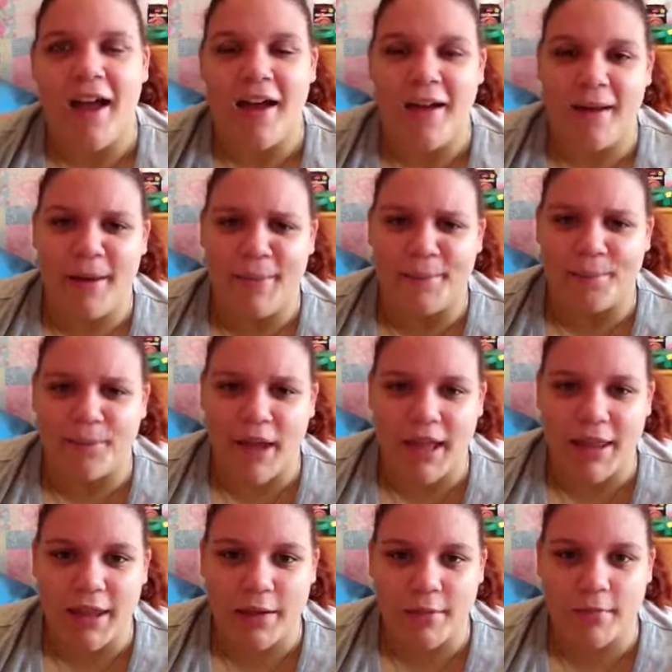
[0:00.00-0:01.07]
I
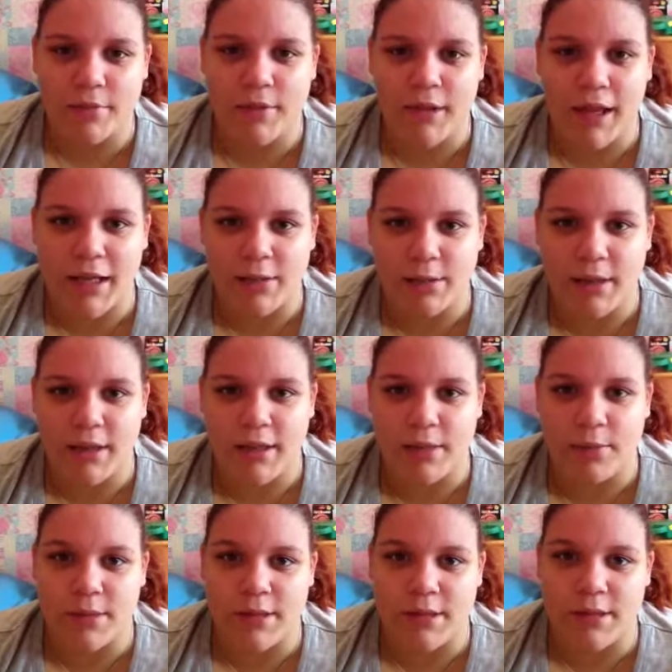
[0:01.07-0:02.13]
think the last one I
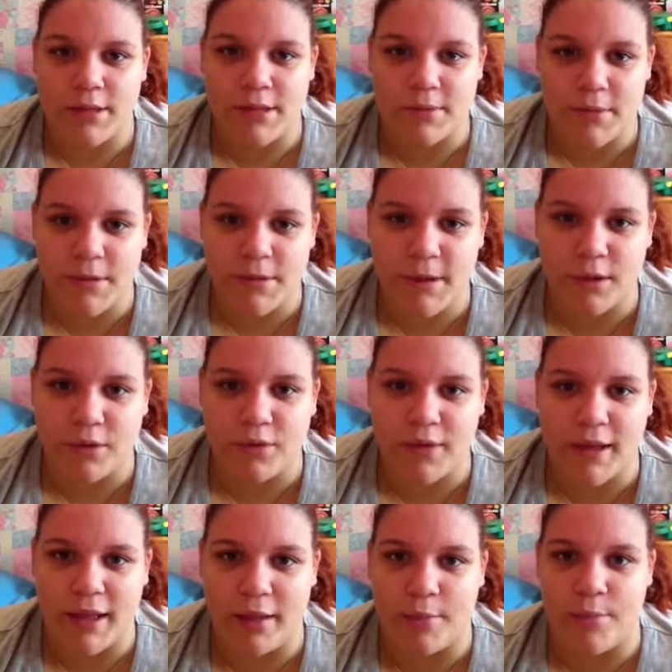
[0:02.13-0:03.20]
did was the symptoms I was
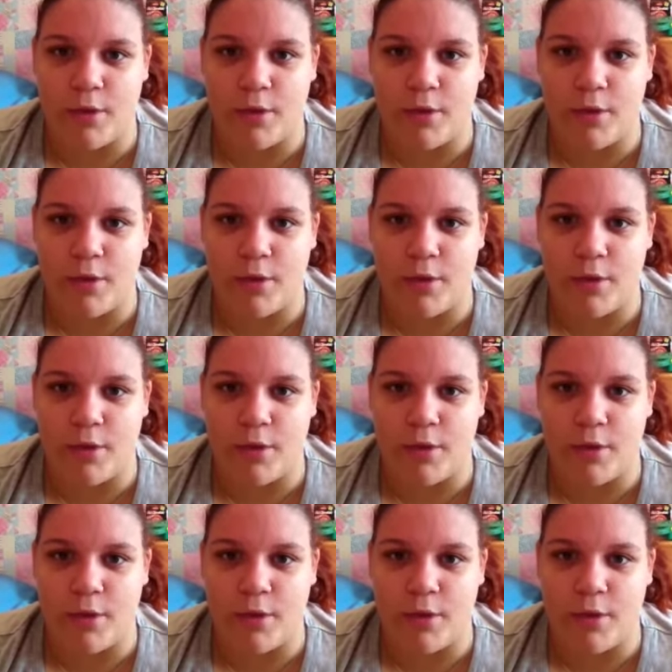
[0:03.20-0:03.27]
feeling,